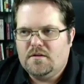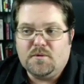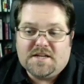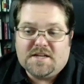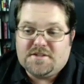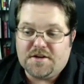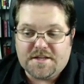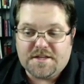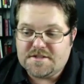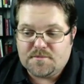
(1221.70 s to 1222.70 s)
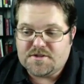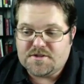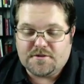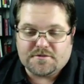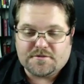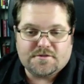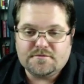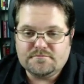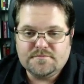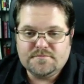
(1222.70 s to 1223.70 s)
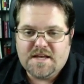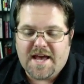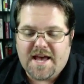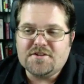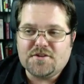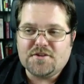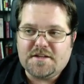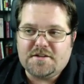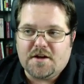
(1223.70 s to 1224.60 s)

when I started getting some results. Actually,